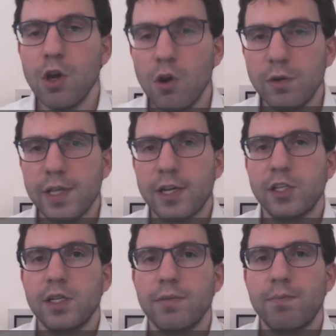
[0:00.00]
who's
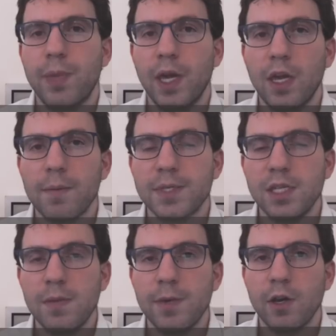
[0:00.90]
actually picking up
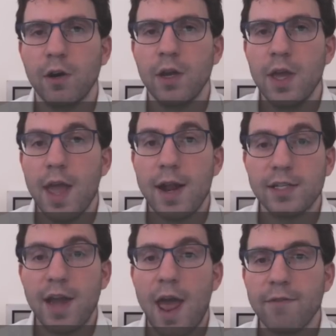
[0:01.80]
steam here and has
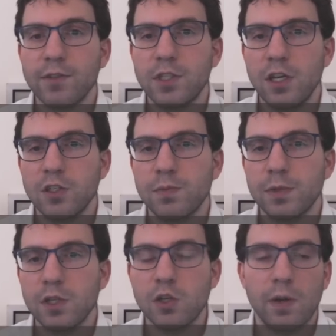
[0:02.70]
an advantageous
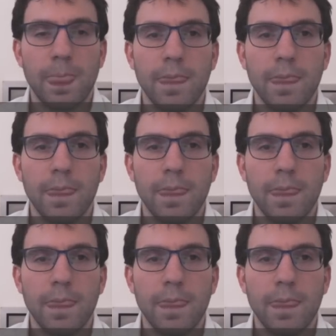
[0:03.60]
position,